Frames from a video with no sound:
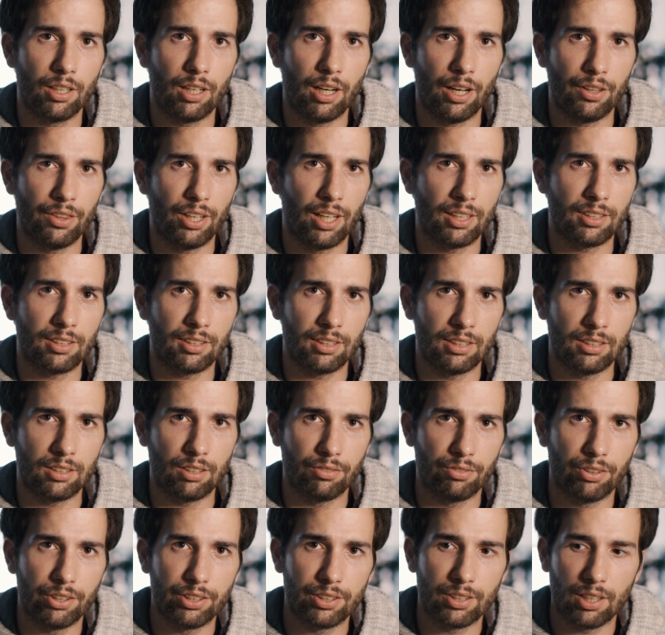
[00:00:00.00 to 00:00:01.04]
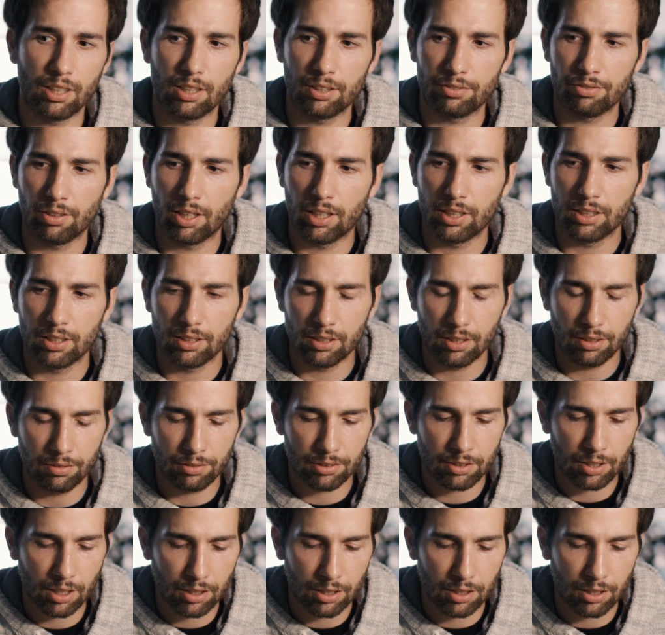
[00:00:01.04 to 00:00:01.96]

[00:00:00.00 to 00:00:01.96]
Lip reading: and it's a very satisfying